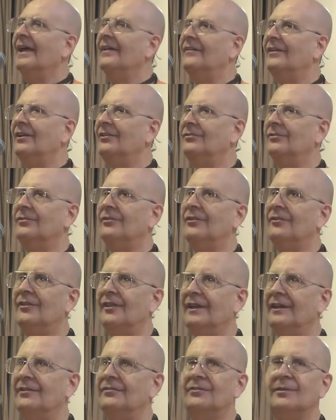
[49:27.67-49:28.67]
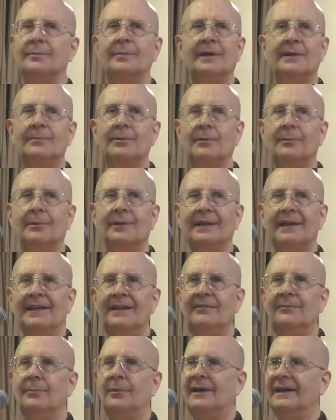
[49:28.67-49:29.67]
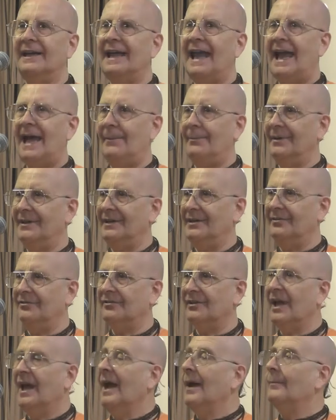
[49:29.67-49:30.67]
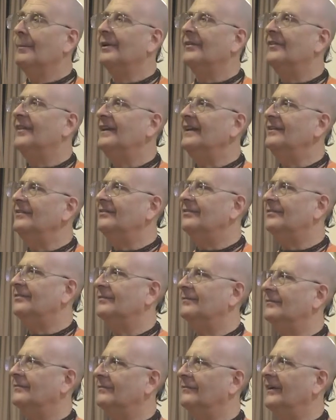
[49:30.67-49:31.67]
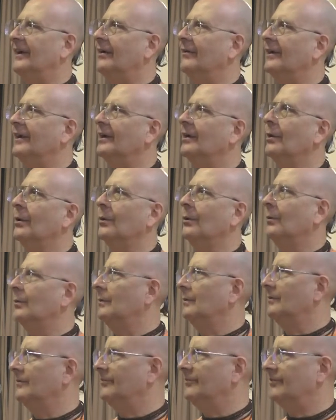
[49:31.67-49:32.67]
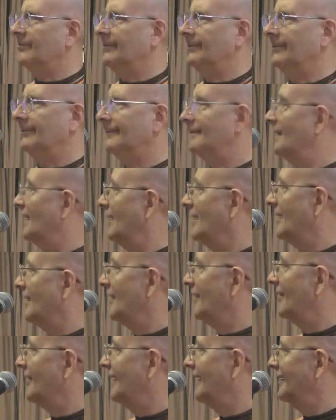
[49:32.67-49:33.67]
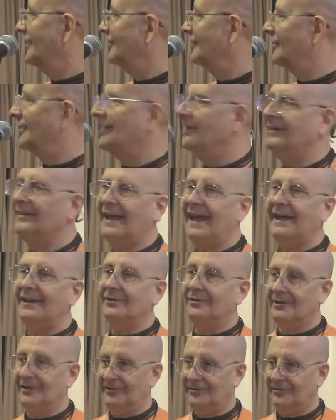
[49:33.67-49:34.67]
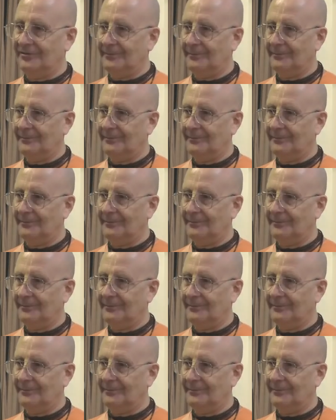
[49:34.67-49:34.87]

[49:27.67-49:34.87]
These are the things that people believe bring happiness, but these very goals are the things that entangle us